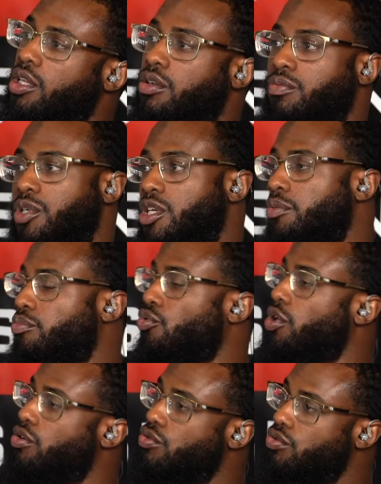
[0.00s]
We get
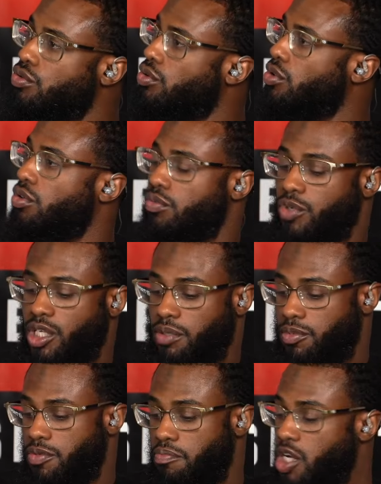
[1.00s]
brittle. We keep
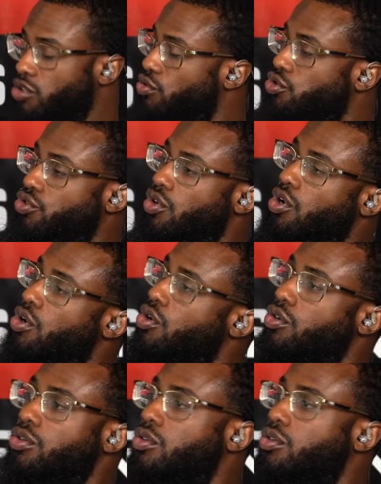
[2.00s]
the muscle strong.